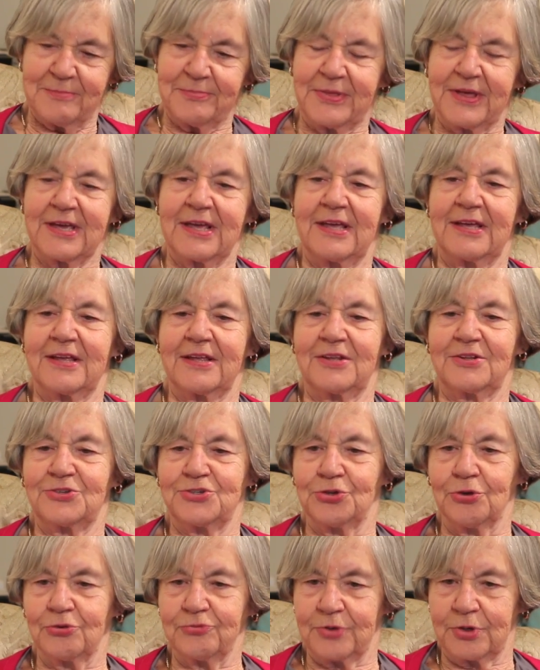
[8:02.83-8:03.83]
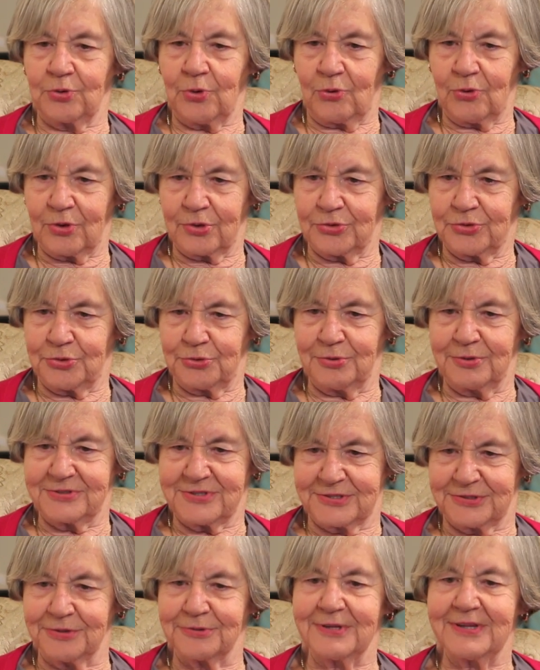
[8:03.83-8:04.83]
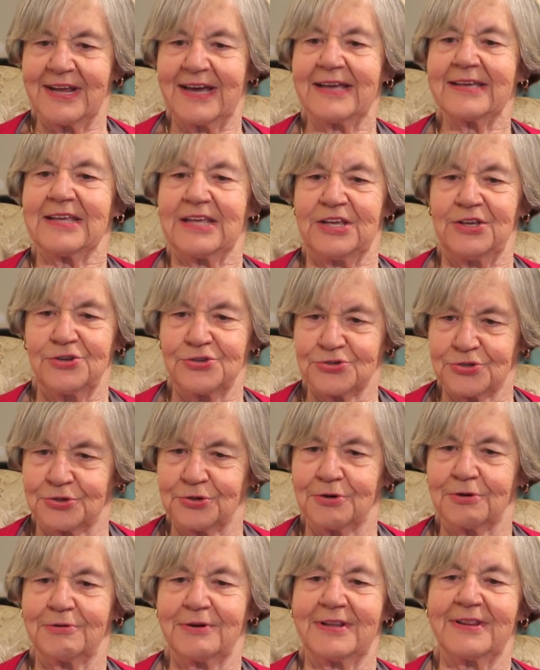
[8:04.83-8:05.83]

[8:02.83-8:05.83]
The uh, children all do still like Easter